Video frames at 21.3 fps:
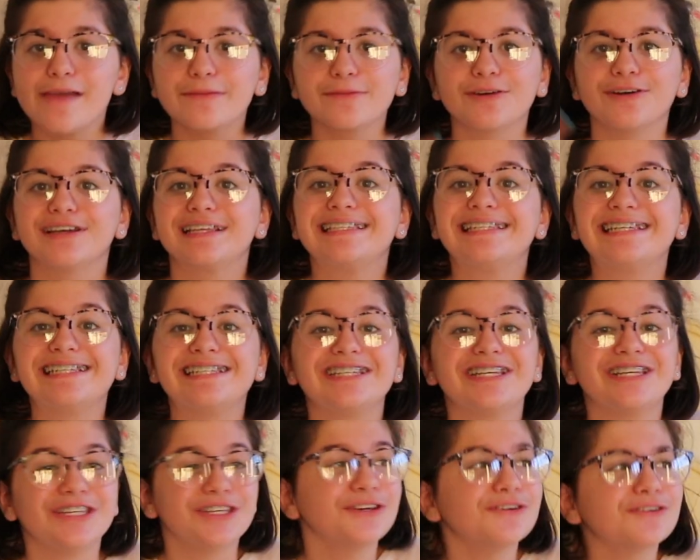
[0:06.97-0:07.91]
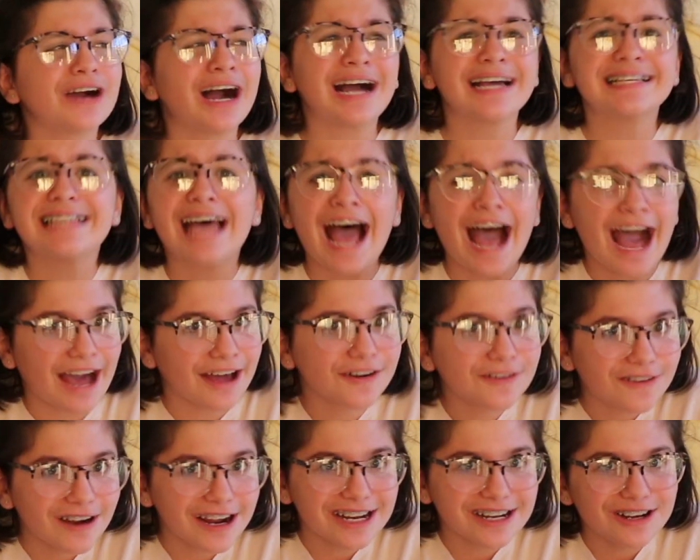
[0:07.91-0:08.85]
am going to be teaching you guys how
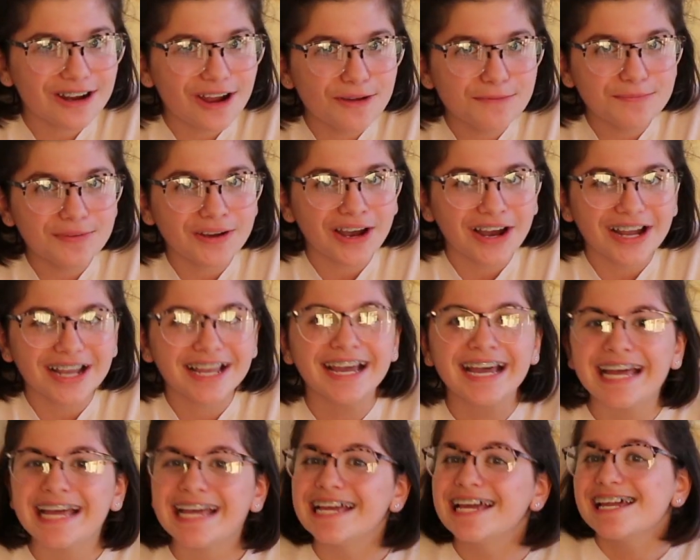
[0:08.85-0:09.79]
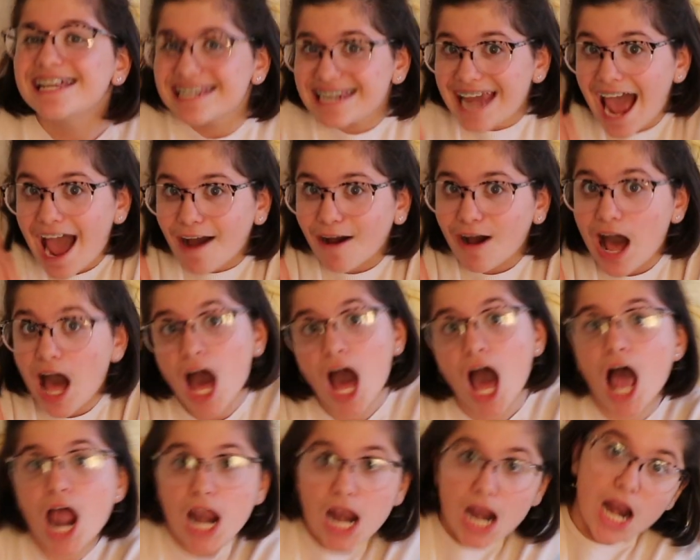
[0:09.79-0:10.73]
to write your own book. Now,
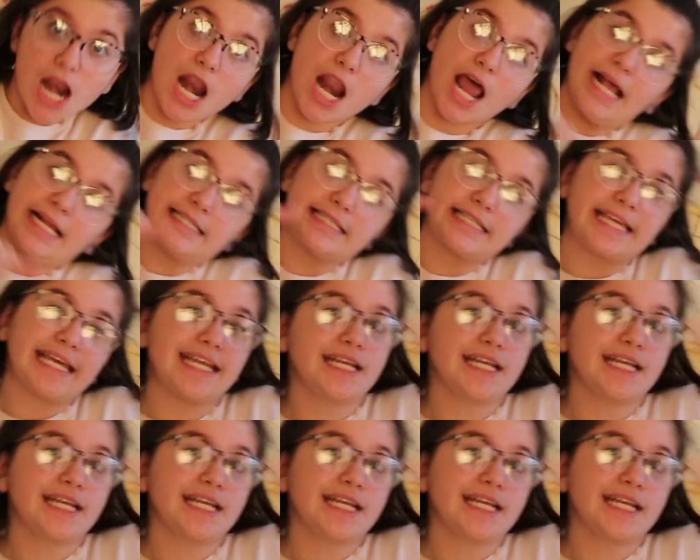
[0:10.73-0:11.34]
let's get